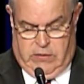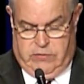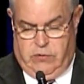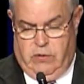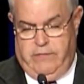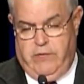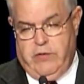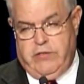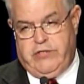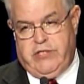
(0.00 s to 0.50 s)

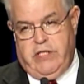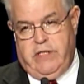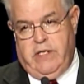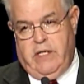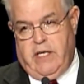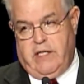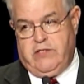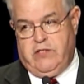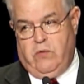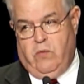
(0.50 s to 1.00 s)
So if you're
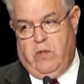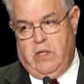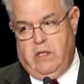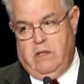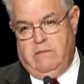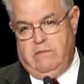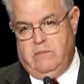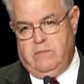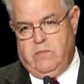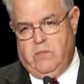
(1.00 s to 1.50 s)
sitting next to
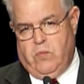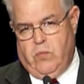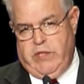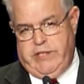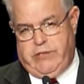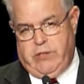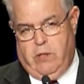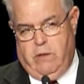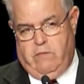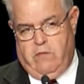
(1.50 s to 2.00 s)
one of them,
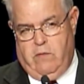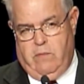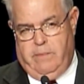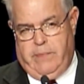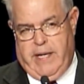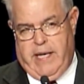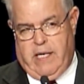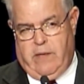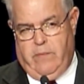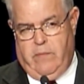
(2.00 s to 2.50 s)
reach over
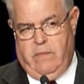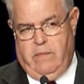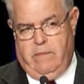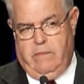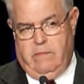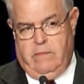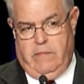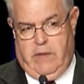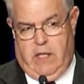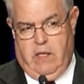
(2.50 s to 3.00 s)
and pat
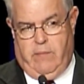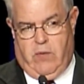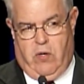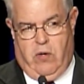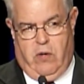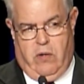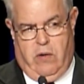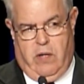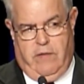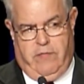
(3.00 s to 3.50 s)
him
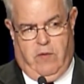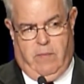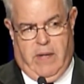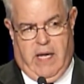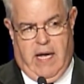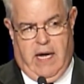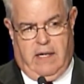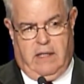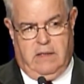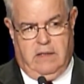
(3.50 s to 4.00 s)
or her on the
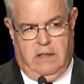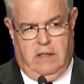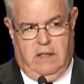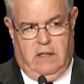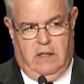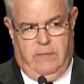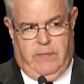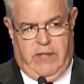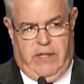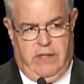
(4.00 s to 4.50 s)
back,
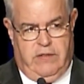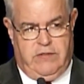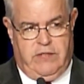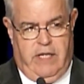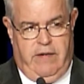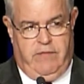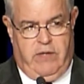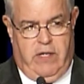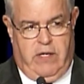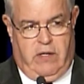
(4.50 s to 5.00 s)
because
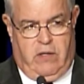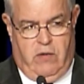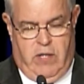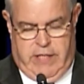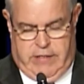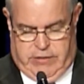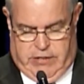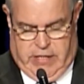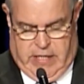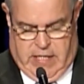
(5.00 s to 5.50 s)
they've done a
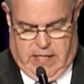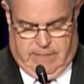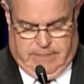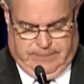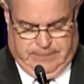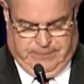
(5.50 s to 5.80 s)
great job.